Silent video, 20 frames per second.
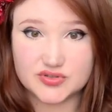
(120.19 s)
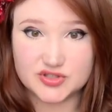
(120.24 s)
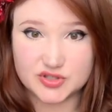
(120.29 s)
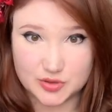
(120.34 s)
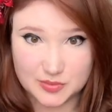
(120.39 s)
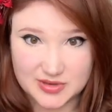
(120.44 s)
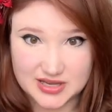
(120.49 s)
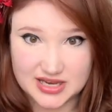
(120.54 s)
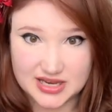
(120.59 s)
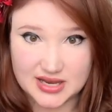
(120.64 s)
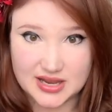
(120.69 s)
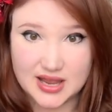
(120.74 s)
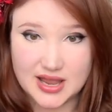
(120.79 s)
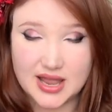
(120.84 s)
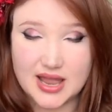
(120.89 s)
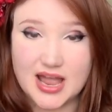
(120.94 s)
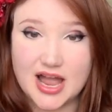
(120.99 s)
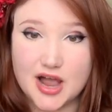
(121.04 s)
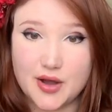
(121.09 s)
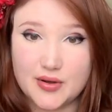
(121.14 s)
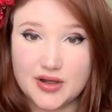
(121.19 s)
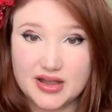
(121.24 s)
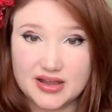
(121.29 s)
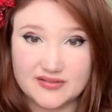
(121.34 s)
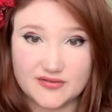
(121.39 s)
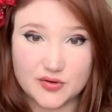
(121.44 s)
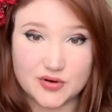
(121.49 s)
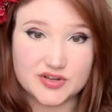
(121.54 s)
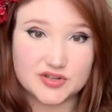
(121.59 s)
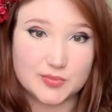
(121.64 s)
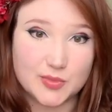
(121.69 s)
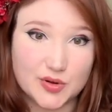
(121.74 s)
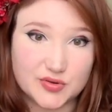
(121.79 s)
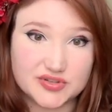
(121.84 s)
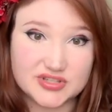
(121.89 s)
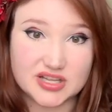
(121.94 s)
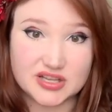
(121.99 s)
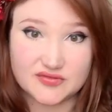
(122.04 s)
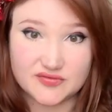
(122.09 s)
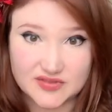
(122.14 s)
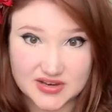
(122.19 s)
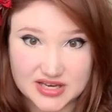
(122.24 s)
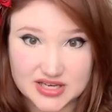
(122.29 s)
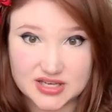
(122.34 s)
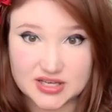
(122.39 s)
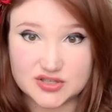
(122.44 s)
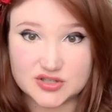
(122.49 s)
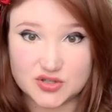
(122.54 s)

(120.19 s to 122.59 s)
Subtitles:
to me, however is most convenient